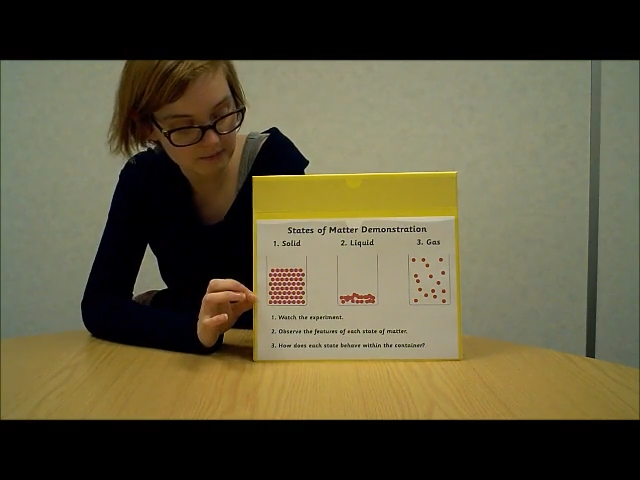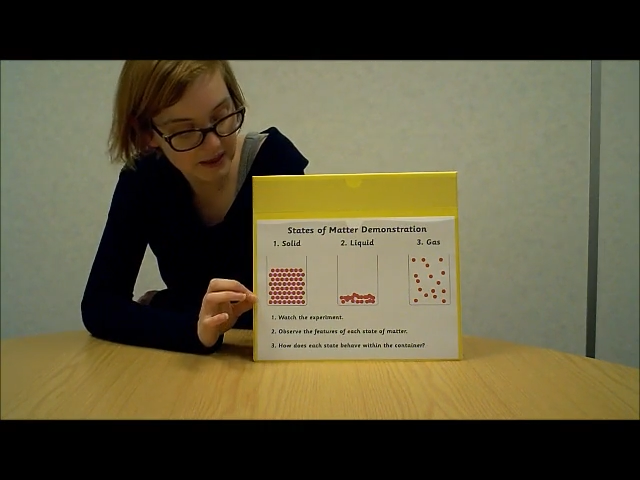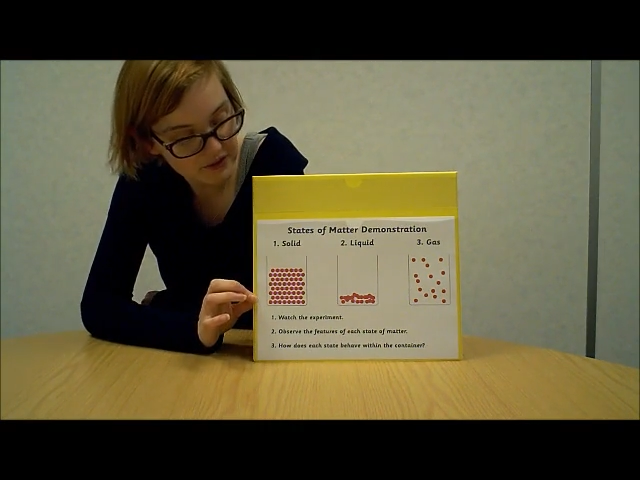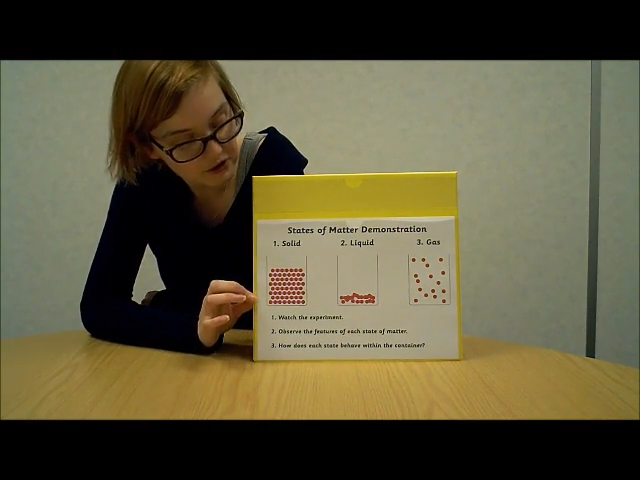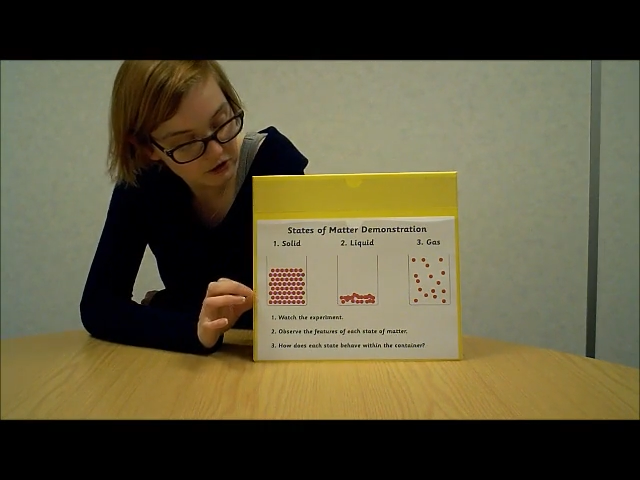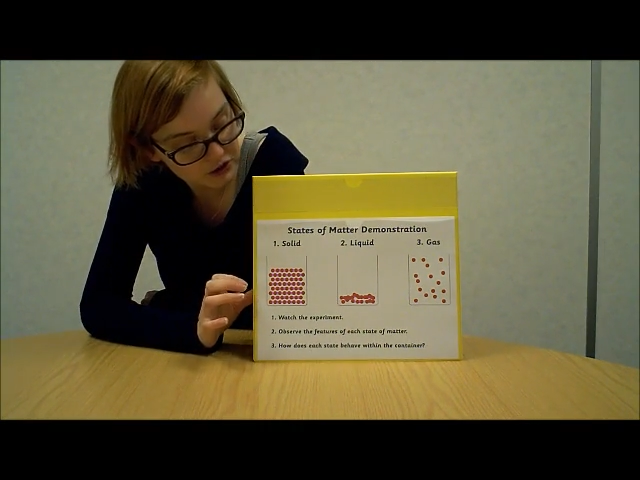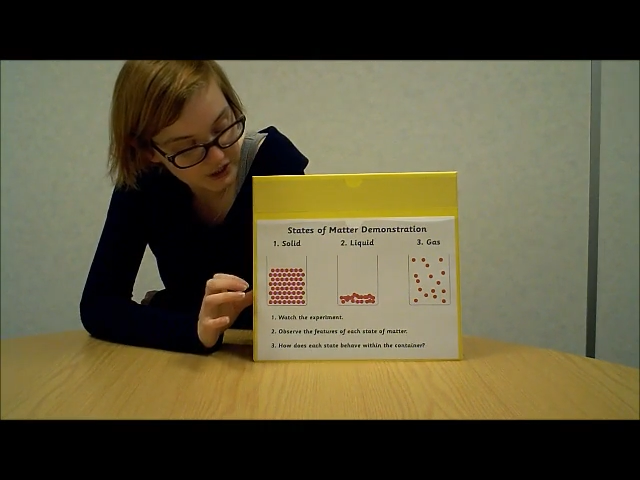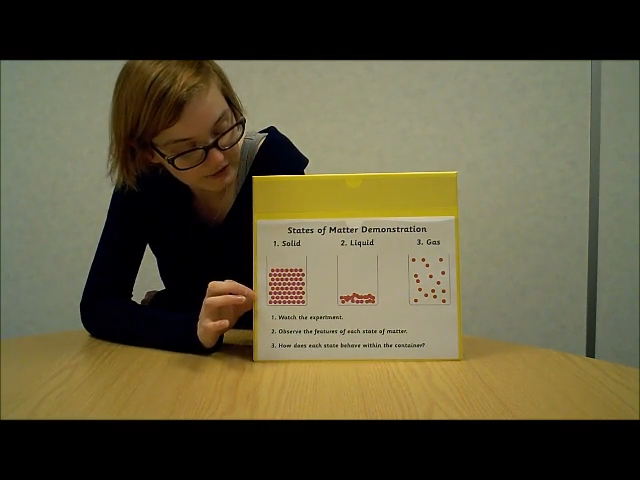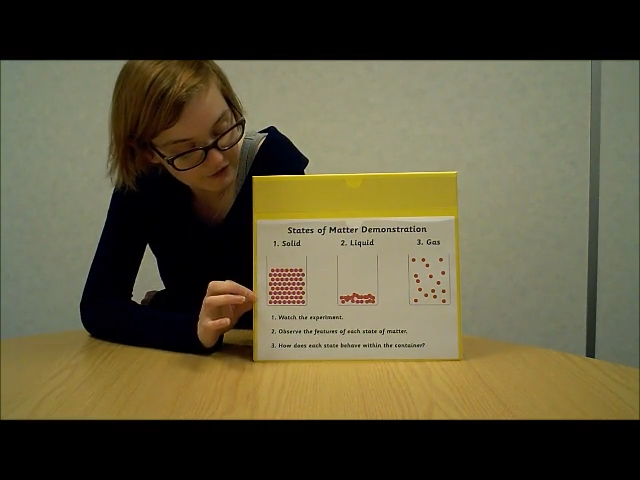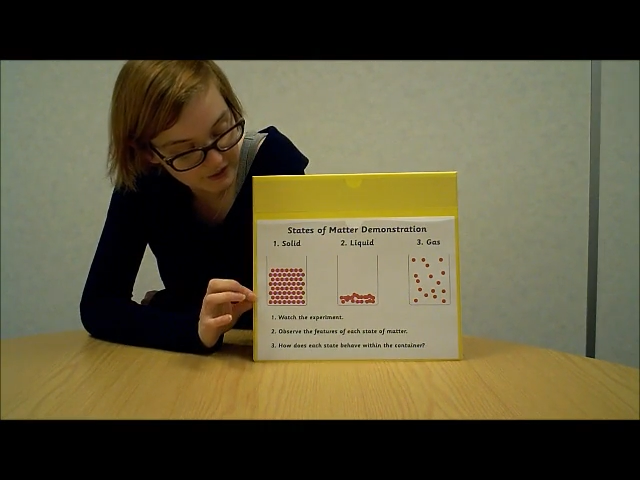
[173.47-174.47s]

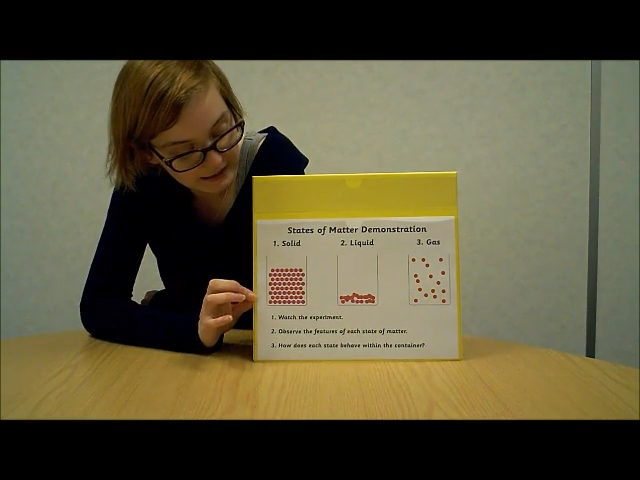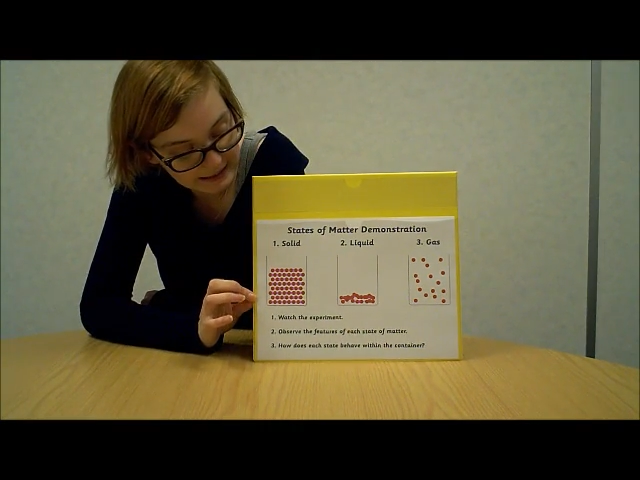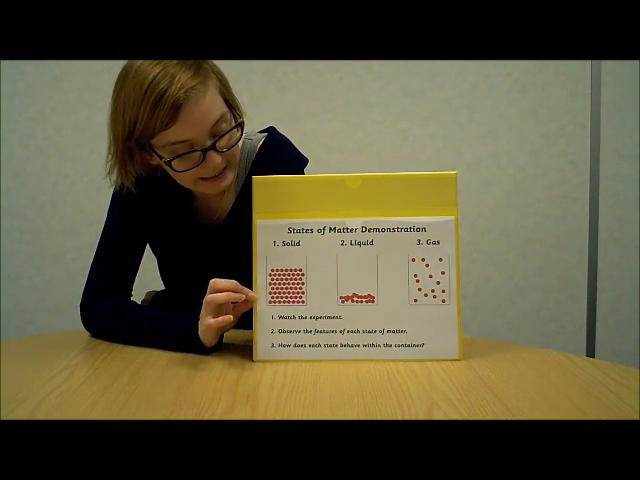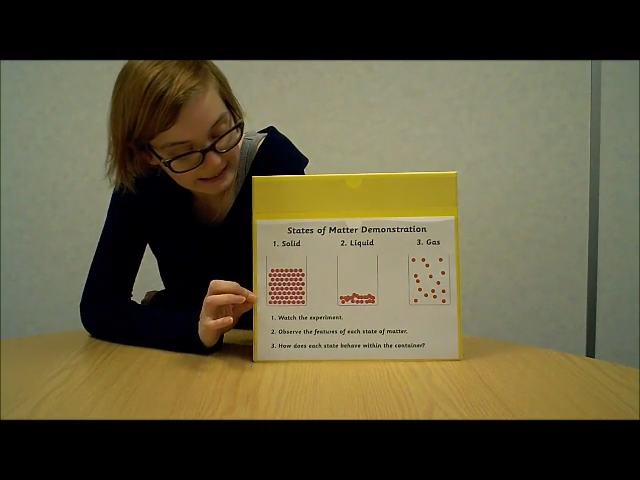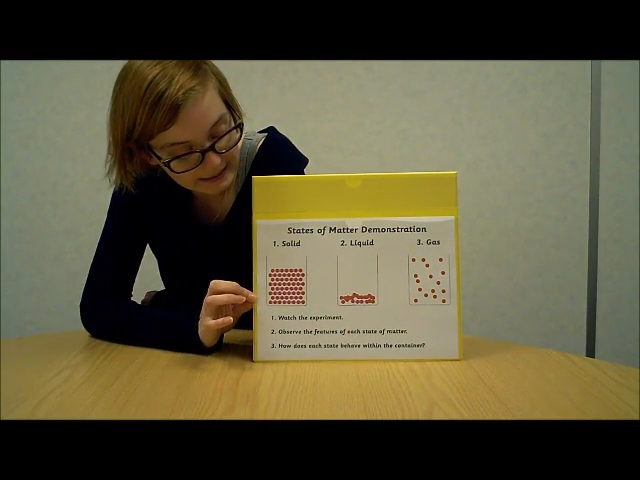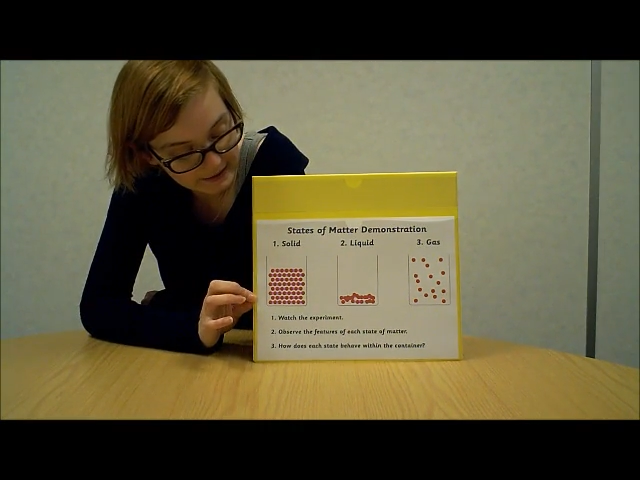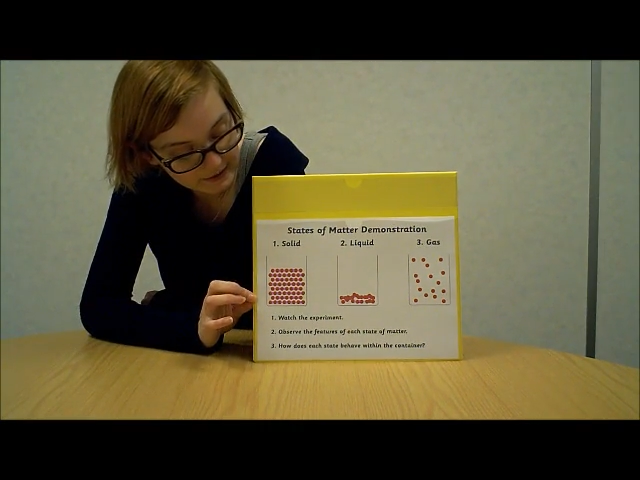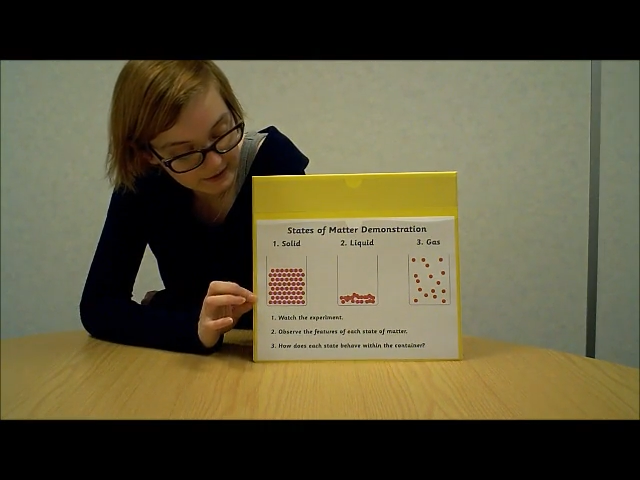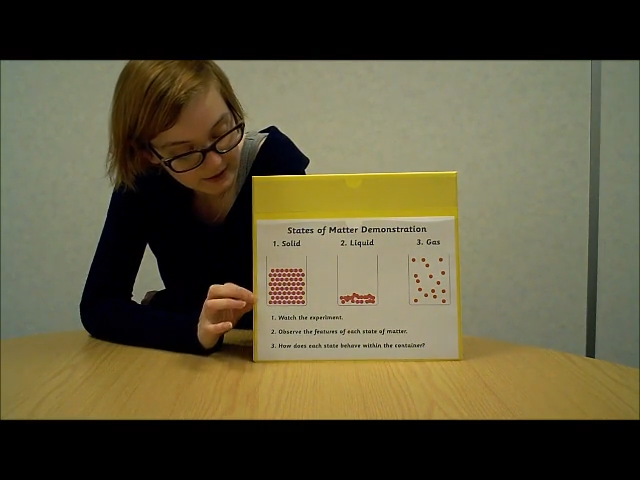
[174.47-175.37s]
methodology and everything in here